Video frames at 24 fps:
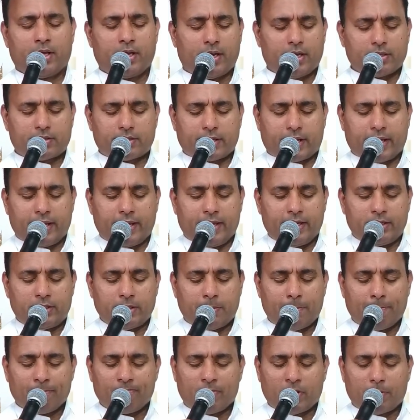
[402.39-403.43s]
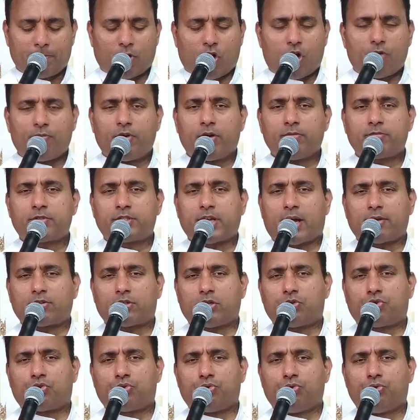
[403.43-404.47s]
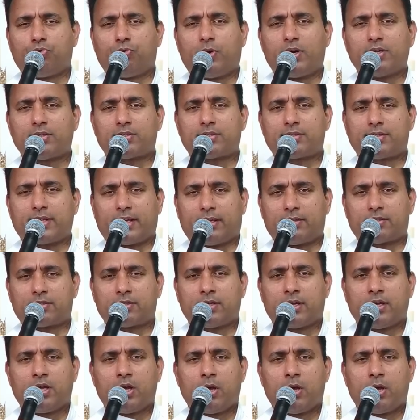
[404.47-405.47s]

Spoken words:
Let's read Proverbs chapter 2 verse 6.